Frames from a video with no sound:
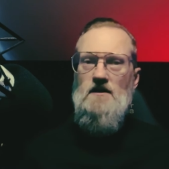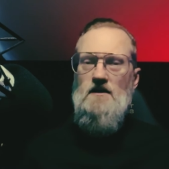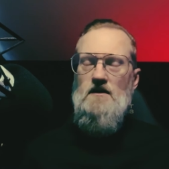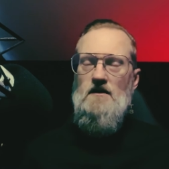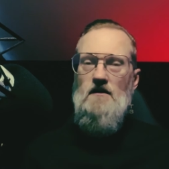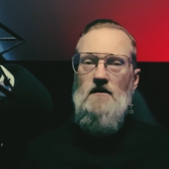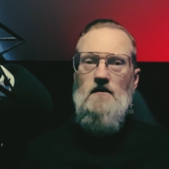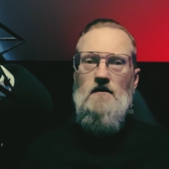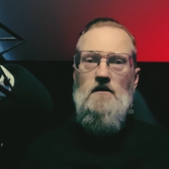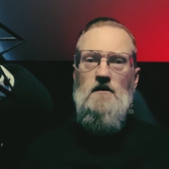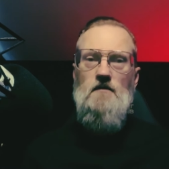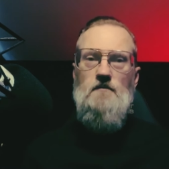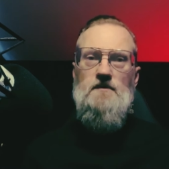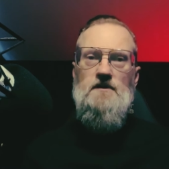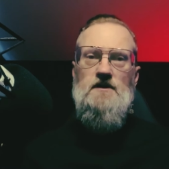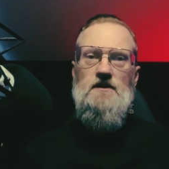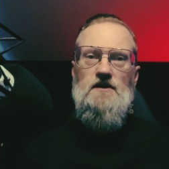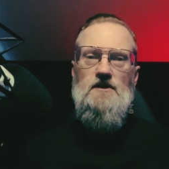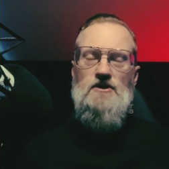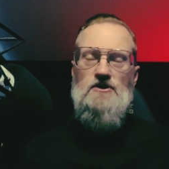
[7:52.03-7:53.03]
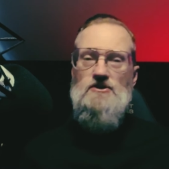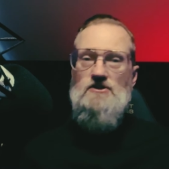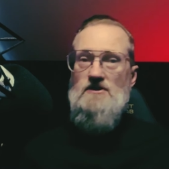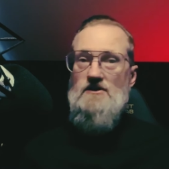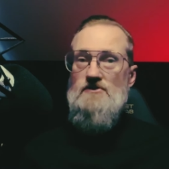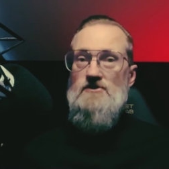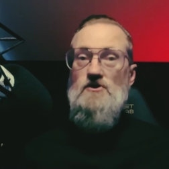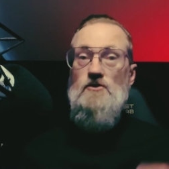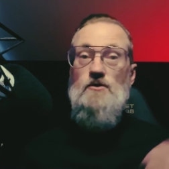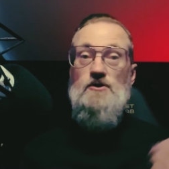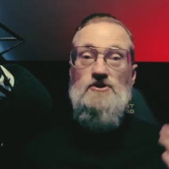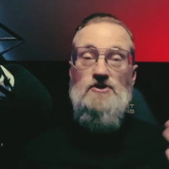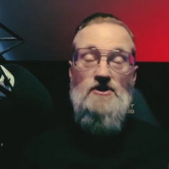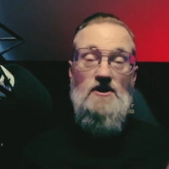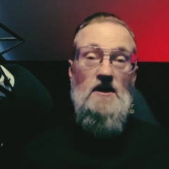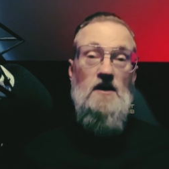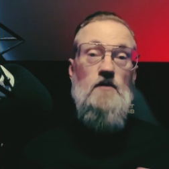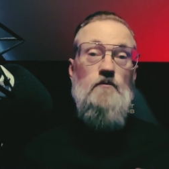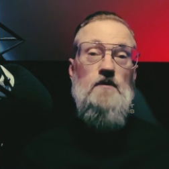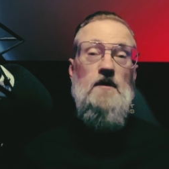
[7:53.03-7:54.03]
um, since
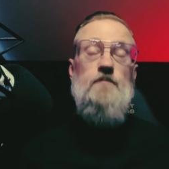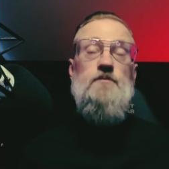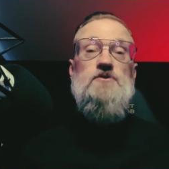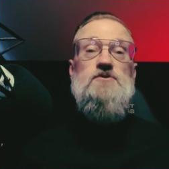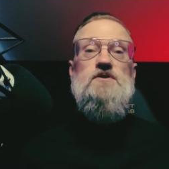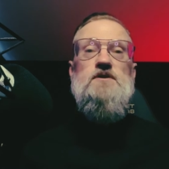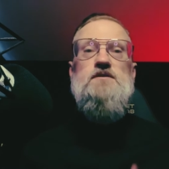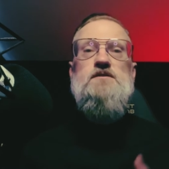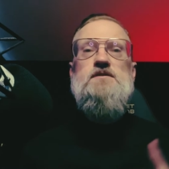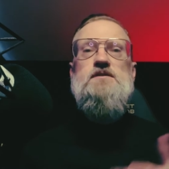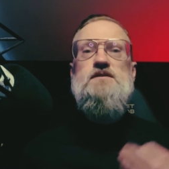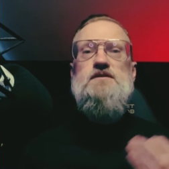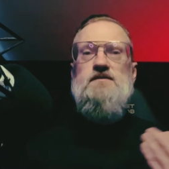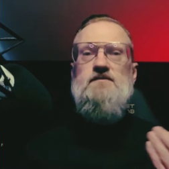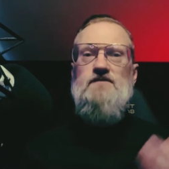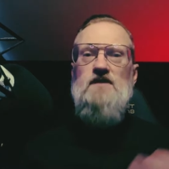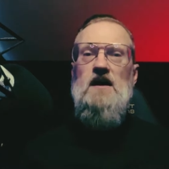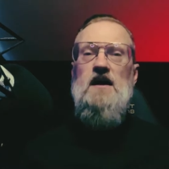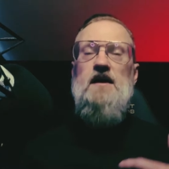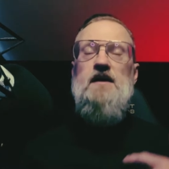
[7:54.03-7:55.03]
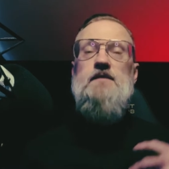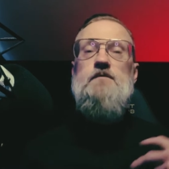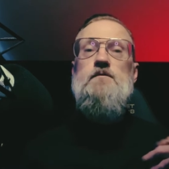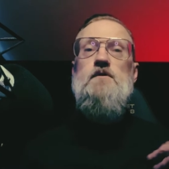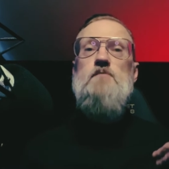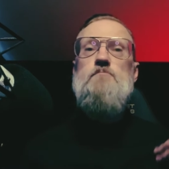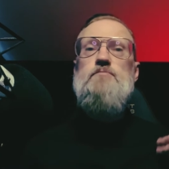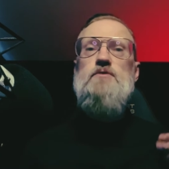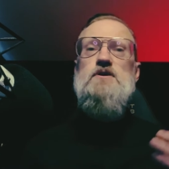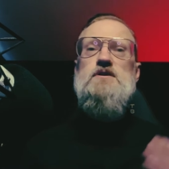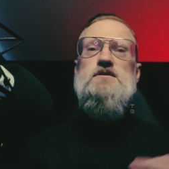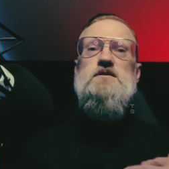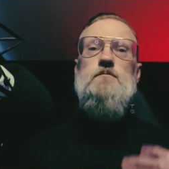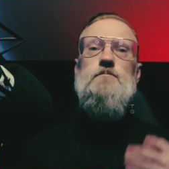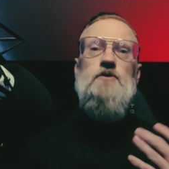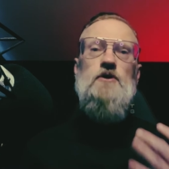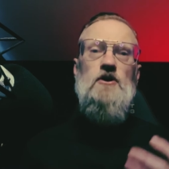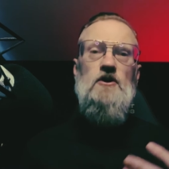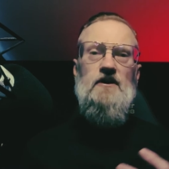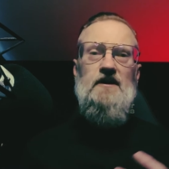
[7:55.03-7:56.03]
Krishna represents the divine
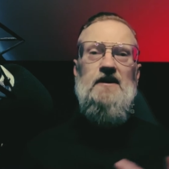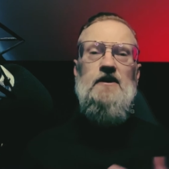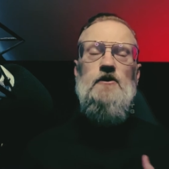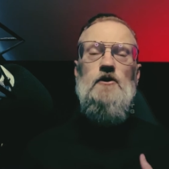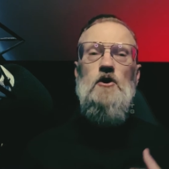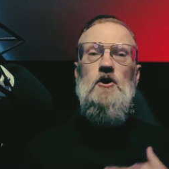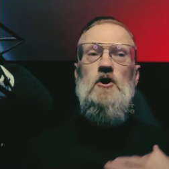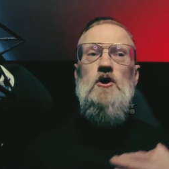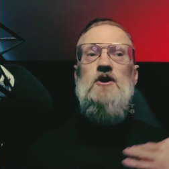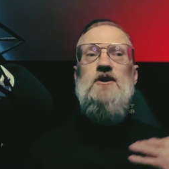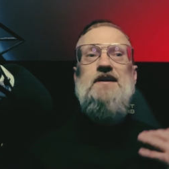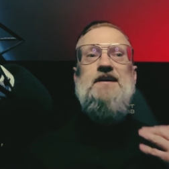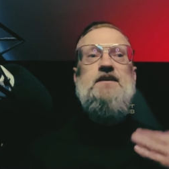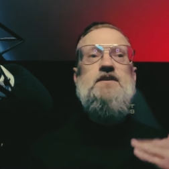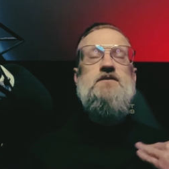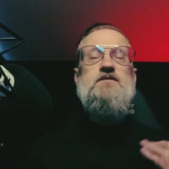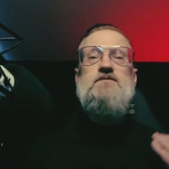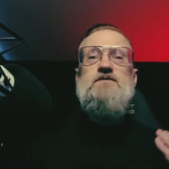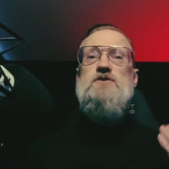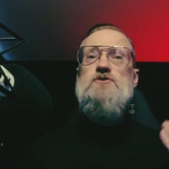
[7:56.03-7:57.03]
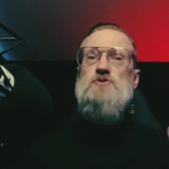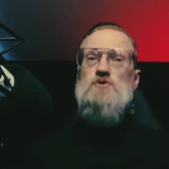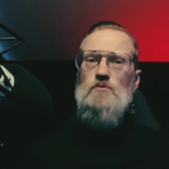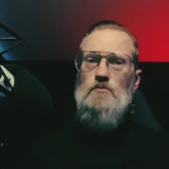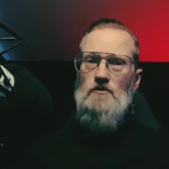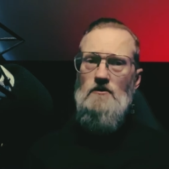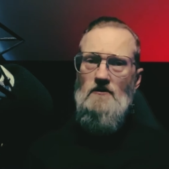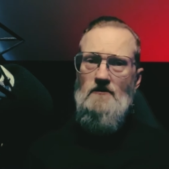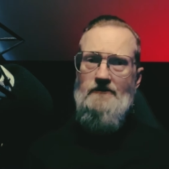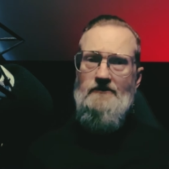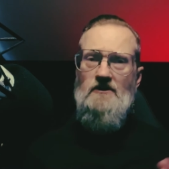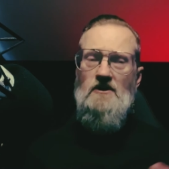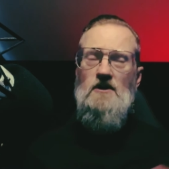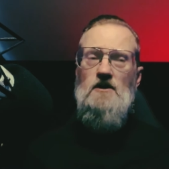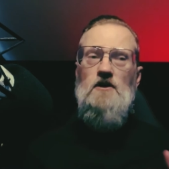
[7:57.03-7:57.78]
principle in all individuals,